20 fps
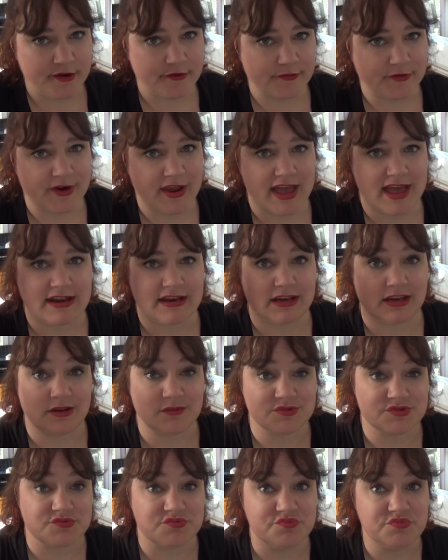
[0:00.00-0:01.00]
overhead and it
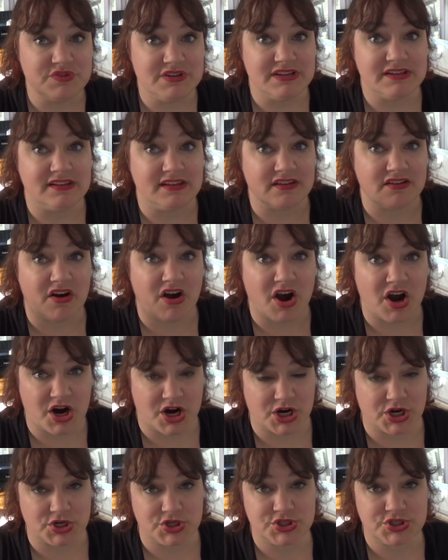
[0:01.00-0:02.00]
was really
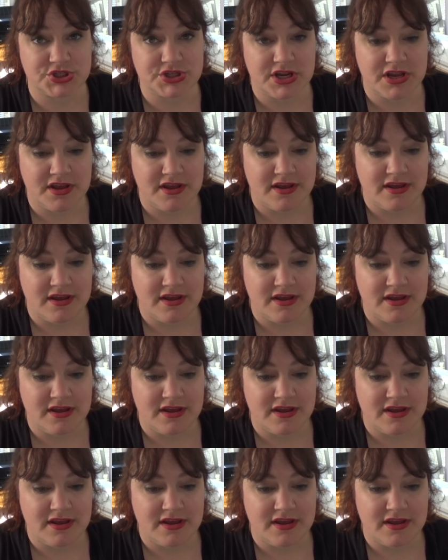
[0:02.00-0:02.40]
harsh.